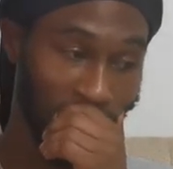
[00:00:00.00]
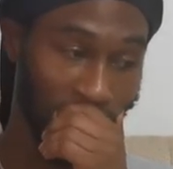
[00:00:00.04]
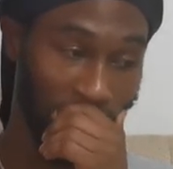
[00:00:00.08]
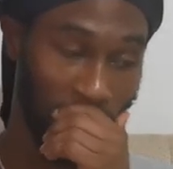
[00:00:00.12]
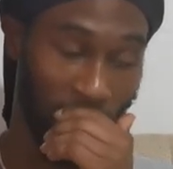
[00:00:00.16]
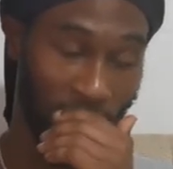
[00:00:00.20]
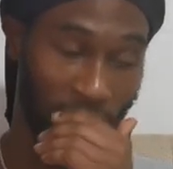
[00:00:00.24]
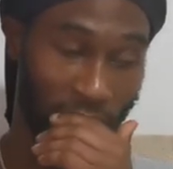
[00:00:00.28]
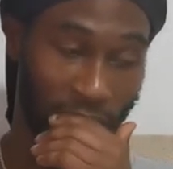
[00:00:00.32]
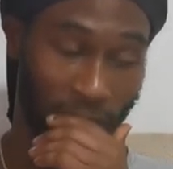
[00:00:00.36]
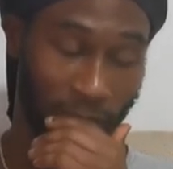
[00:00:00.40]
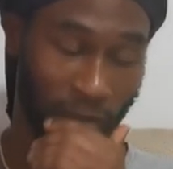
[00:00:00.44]

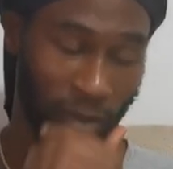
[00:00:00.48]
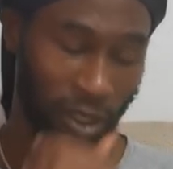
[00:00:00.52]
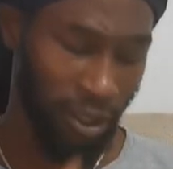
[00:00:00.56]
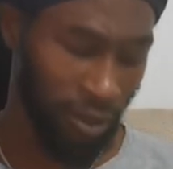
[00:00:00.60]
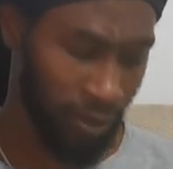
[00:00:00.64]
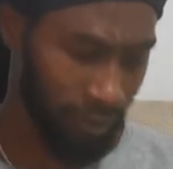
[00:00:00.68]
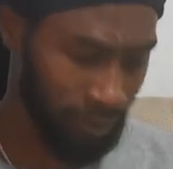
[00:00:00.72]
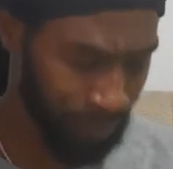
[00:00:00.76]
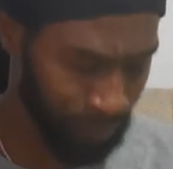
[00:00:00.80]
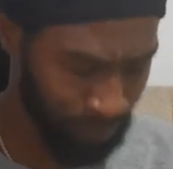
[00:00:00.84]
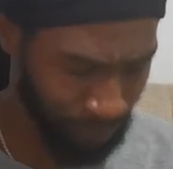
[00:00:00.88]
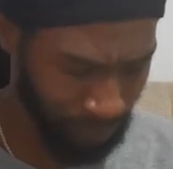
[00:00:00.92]
Pardon me.
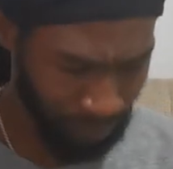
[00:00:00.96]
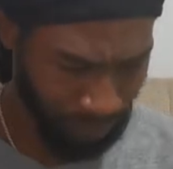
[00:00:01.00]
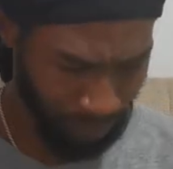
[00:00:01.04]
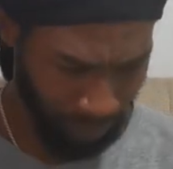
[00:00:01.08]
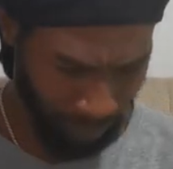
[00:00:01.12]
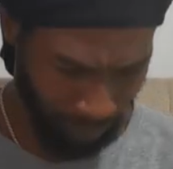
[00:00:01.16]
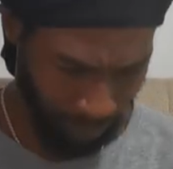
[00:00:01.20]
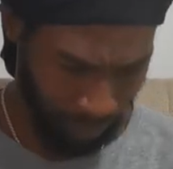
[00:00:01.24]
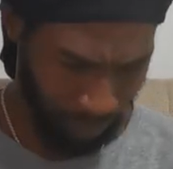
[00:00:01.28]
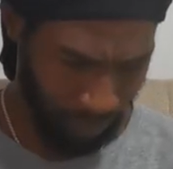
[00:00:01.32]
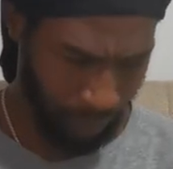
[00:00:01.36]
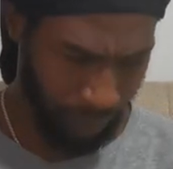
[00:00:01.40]

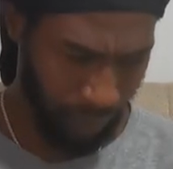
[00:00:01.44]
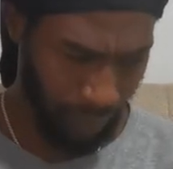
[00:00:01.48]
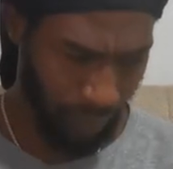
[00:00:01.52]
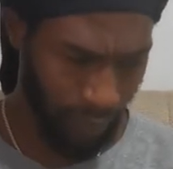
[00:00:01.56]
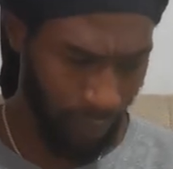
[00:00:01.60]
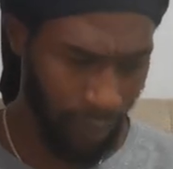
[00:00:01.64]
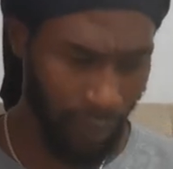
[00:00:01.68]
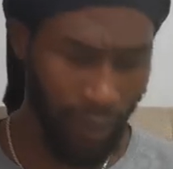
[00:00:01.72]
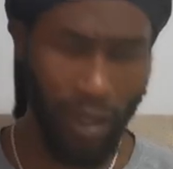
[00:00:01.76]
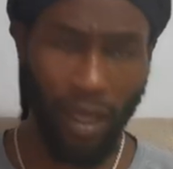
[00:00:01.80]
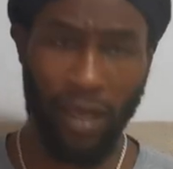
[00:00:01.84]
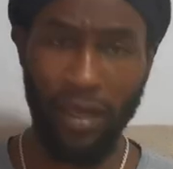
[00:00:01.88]

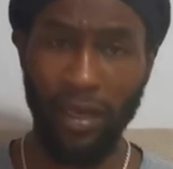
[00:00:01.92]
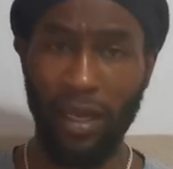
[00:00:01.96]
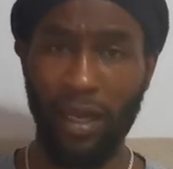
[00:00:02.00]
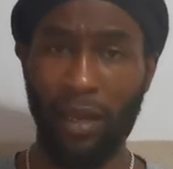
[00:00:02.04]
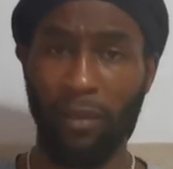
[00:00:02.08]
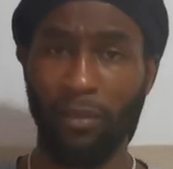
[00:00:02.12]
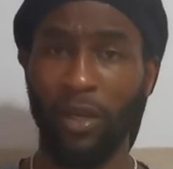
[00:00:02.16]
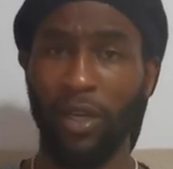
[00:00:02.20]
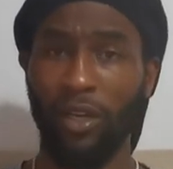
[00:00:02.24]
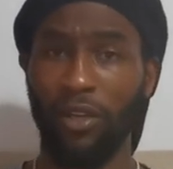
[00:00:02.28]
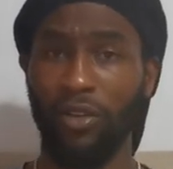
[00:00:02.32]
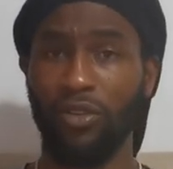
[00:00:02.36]
And then
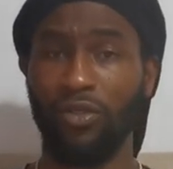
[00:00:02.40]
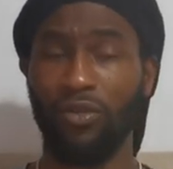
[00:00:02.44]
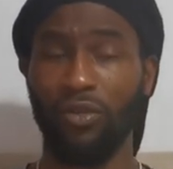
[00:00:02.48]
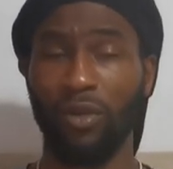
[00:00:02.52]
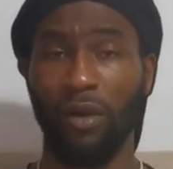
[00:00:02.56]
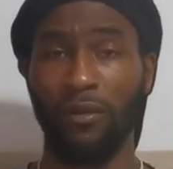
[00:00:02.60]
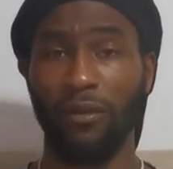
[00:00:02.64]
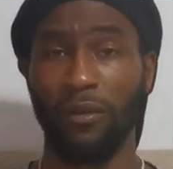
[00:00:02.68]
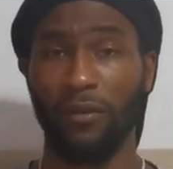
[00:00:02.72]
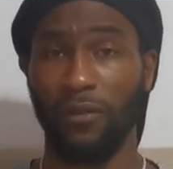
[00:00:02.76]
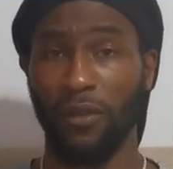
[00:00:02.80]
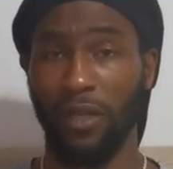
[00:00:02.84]
I'm gonna
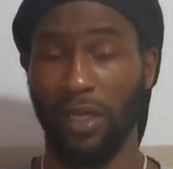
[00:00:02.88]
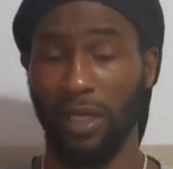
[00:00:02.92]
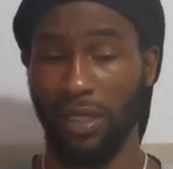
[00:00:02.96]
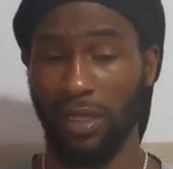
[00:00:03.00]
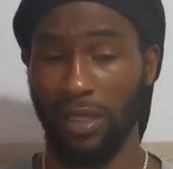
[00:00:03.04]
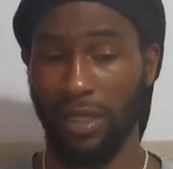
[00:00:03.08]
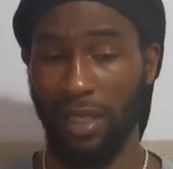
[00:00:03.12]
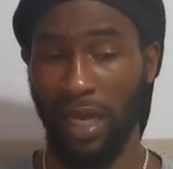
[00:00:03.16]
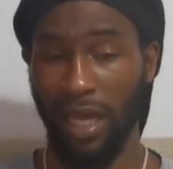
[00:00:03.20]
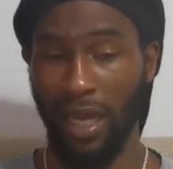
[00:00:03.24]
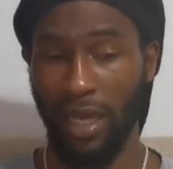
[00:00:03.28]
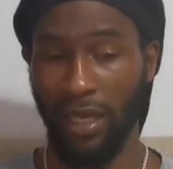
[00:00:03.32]
do other
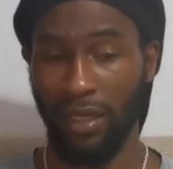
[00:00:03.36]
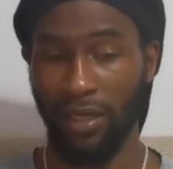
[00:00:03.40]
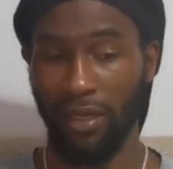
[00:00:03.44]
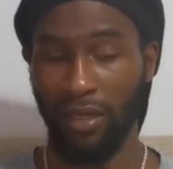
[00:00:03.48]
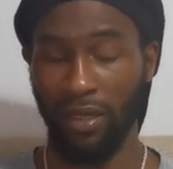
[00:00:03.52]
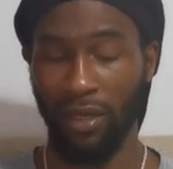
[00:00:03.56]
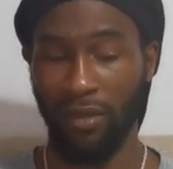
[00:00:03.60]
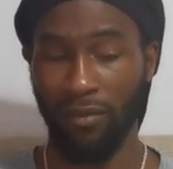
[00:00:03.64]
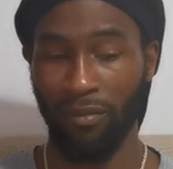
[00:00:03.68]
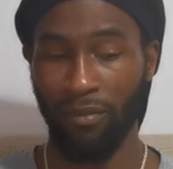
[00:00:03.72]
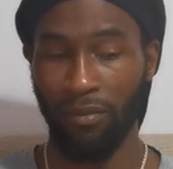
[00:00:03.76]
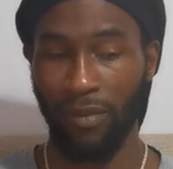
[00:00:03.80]
things like
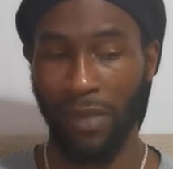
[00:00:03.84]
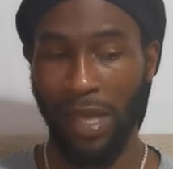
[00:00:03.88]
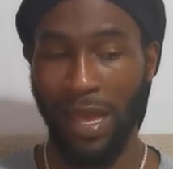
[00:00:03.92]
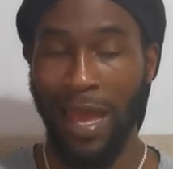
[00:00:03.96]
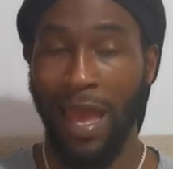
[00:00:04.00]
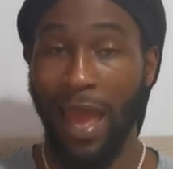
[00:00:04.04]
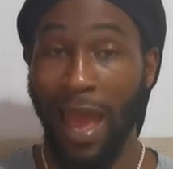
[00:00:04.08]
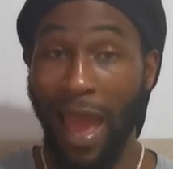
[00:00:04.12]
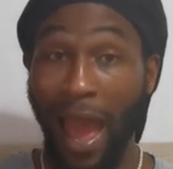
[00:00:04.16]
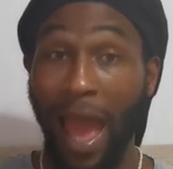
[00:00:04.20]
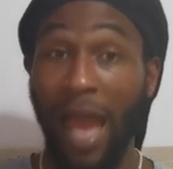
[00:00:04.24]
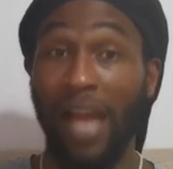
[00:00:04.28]
um,
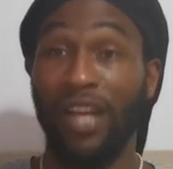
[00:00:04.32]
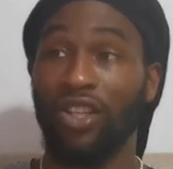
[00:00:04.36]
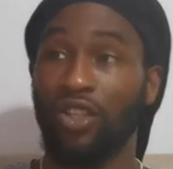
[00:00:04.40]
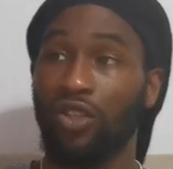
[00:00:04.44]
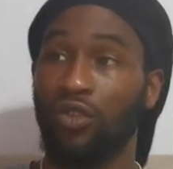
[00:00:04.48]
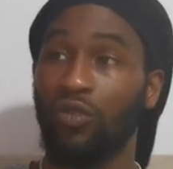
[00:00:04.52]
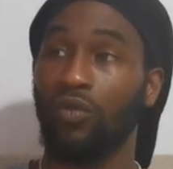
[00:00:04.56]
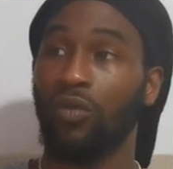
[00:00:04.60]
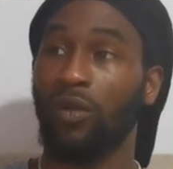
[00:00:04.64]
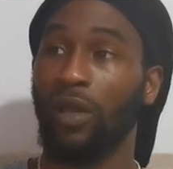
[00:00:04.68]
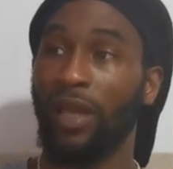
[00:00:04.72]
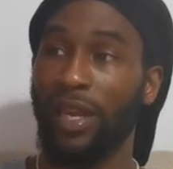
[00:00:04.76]

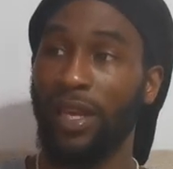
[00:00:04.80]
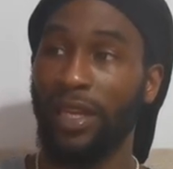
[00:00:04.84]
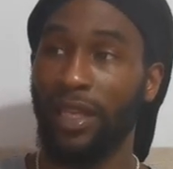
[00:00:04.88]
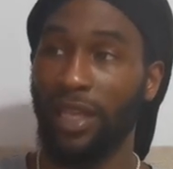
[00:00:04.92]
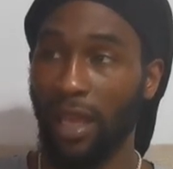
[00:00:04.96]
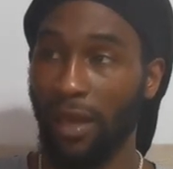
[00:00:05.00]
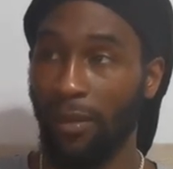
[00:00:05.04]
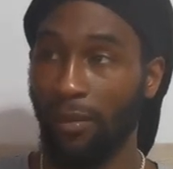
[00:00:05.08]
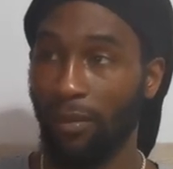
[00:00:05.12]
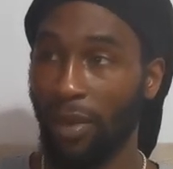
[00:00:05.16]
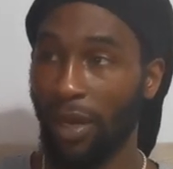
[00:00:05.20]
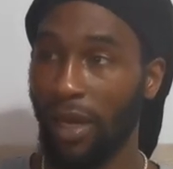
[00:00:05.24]
actual in
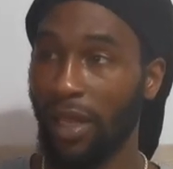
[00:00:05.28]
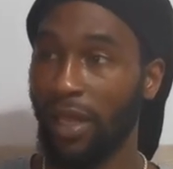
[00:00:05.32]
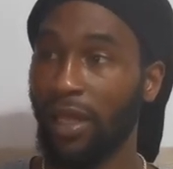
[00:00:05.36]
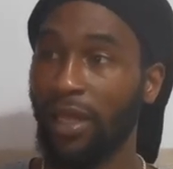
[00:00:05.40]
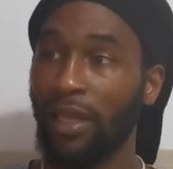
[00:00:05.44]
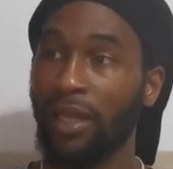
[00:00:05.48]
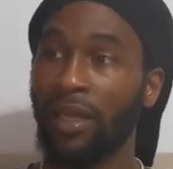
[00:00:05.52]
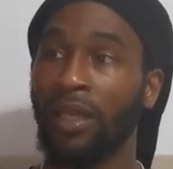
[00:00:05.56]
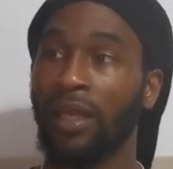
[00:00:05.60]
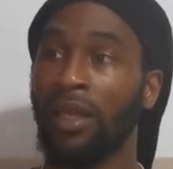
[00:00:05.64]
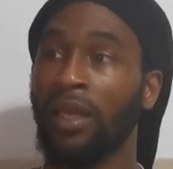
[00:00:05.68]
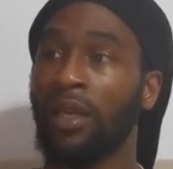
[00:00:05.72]

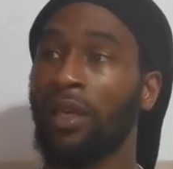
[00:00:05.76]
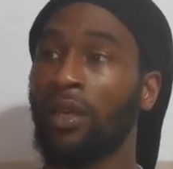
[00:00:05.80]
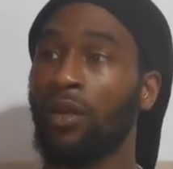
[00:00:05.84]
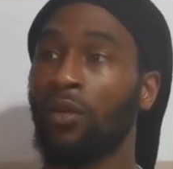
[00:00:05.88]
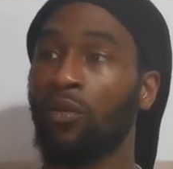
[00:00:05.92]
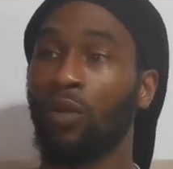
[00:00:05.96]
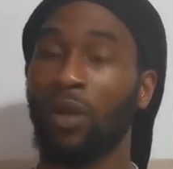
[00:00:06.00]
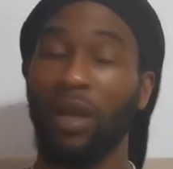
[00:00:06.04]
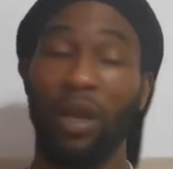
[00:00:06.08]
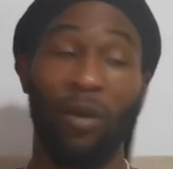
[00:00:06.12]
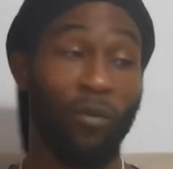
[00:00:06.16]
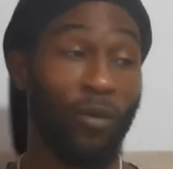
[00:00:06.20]
gameplay
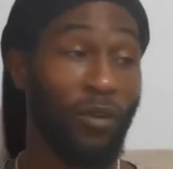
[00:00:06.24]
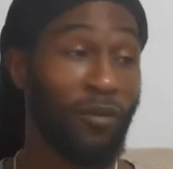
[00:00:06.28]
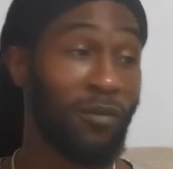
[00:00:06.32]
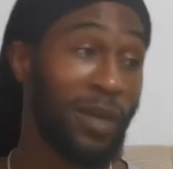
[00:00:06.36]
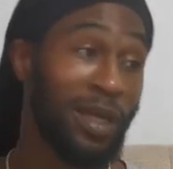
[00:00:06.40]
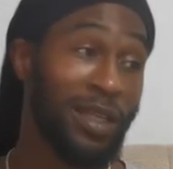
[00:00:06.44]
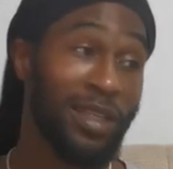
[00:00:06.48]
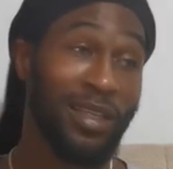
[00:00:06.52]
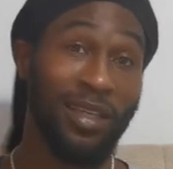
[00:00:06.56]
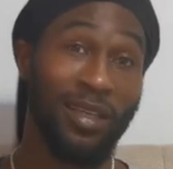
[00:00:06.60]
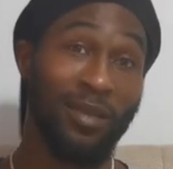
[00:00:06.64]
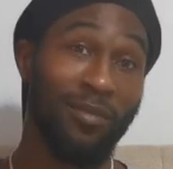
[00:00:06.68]
when I'm with
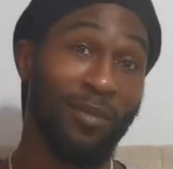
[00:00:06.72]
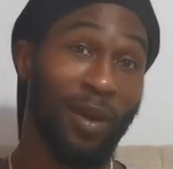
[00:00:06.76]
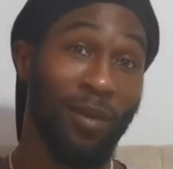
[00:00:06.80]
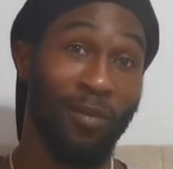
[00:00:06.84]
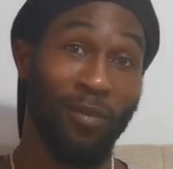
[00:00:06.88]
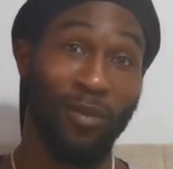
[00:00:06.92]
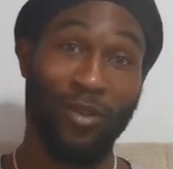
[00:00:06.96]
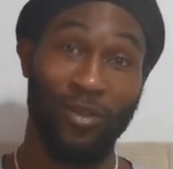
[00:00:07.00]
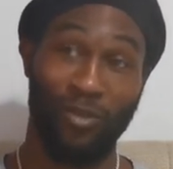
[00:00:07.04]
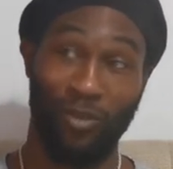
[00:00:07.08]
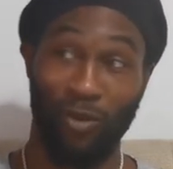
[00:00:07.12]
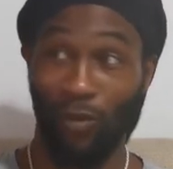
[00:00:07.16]
my team
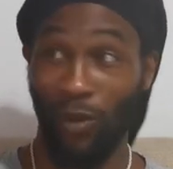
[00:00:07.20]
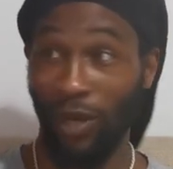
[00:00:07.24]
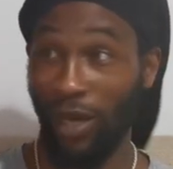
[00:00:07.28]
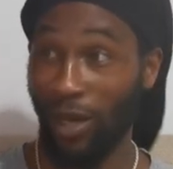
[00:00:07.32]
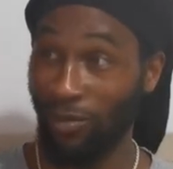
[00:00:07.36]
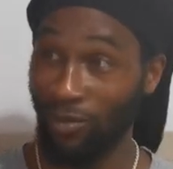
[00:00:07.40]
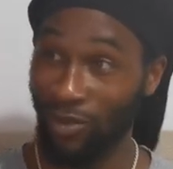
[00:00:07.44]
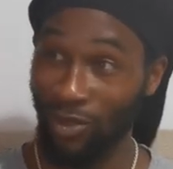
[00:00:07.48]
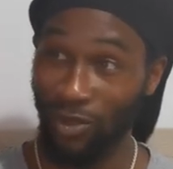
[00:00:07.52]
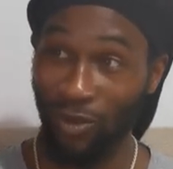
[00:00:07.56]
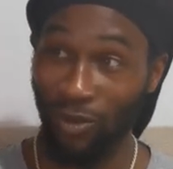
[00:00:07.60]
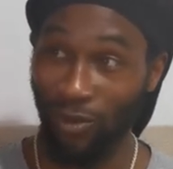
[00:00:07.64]
members or when
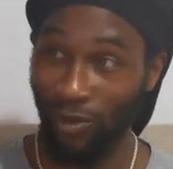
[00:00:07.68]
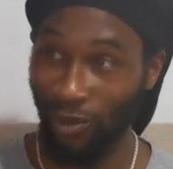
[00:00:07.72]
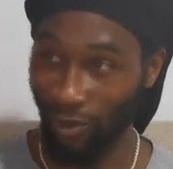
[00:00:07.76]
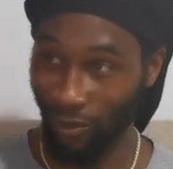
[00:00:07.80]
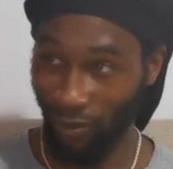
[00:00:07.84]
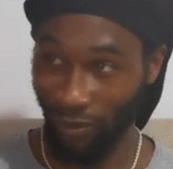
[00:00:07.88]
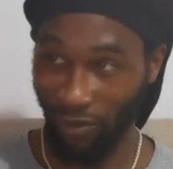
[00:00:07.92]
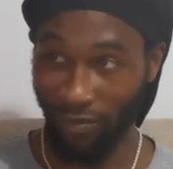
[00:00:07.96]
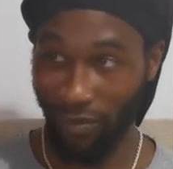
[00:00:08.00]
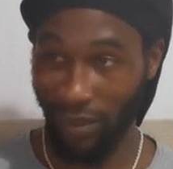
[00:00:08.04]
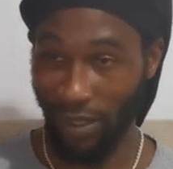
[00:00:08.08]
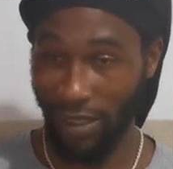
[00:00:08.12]
I'm solo
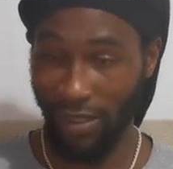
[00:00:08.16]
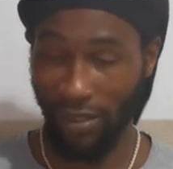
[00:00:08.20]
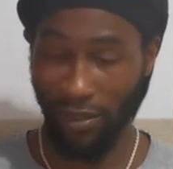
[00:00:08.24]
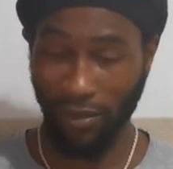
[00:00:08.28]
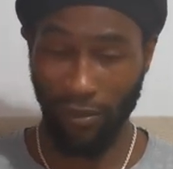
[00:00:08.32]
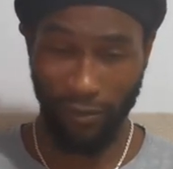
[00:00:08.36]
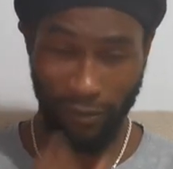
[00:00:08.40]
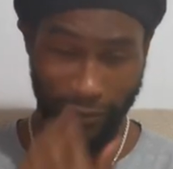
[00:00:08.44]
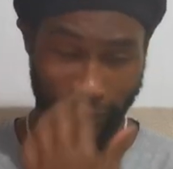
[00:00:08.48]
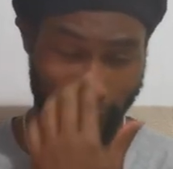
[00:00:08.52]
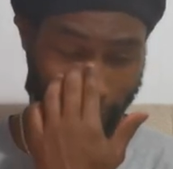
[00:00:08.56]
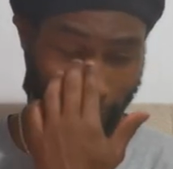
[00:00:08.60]
with
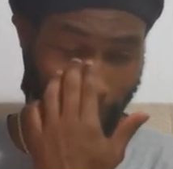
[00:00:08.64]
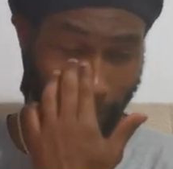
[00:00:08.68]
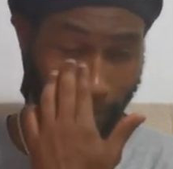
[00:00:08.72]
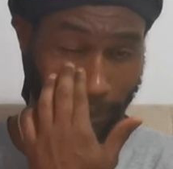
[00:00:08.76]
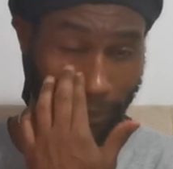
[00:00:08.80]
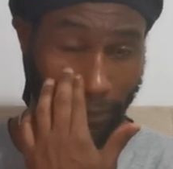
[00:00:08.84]
myself.